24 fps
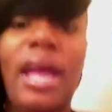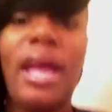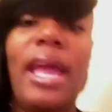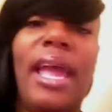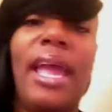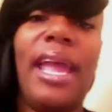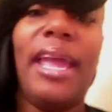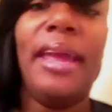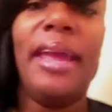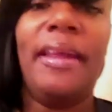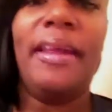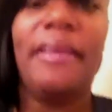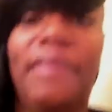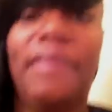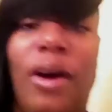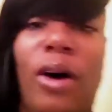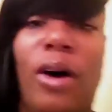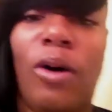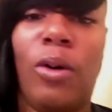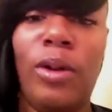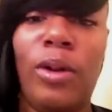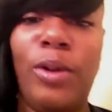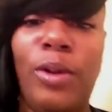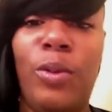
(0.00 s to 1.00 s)
and the
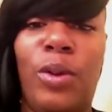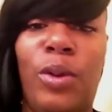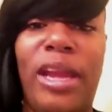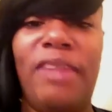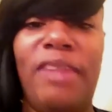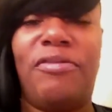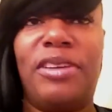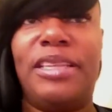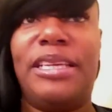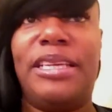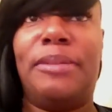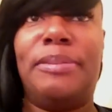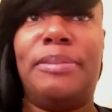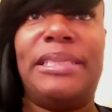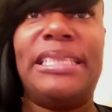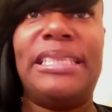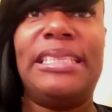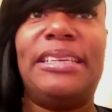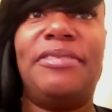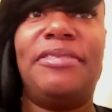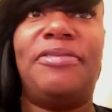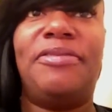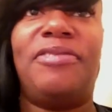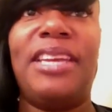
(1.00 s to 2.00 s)
only way for them to
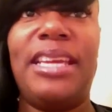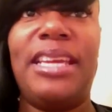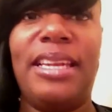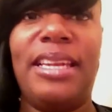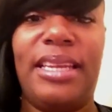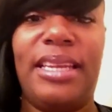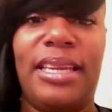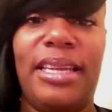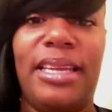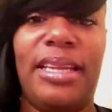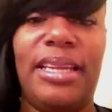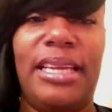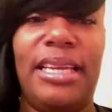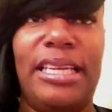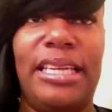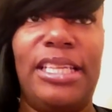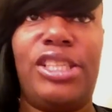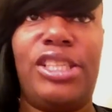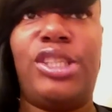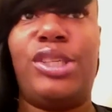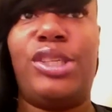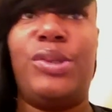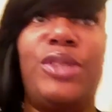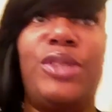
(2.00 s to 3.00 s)
defend it is to